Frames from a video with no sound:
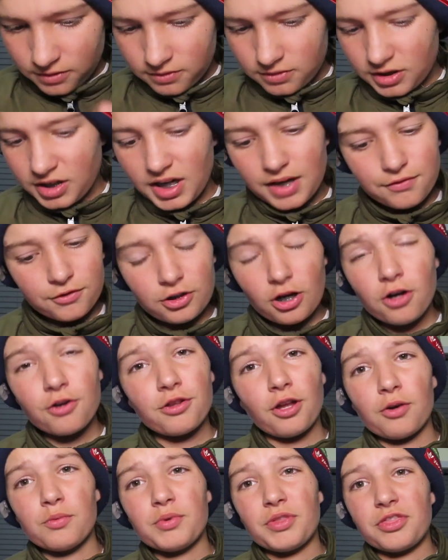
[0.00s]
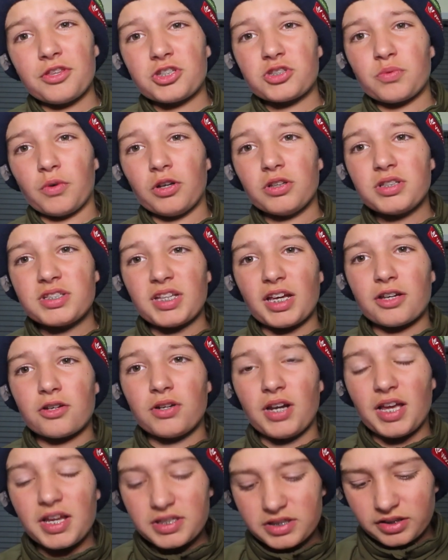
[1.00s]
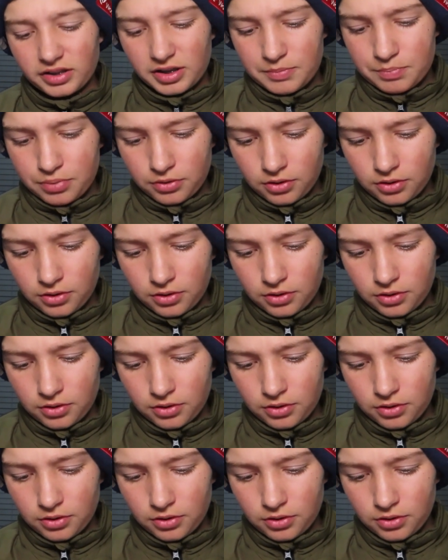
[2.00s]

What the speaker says: You never know, though, with the Swans. They could easily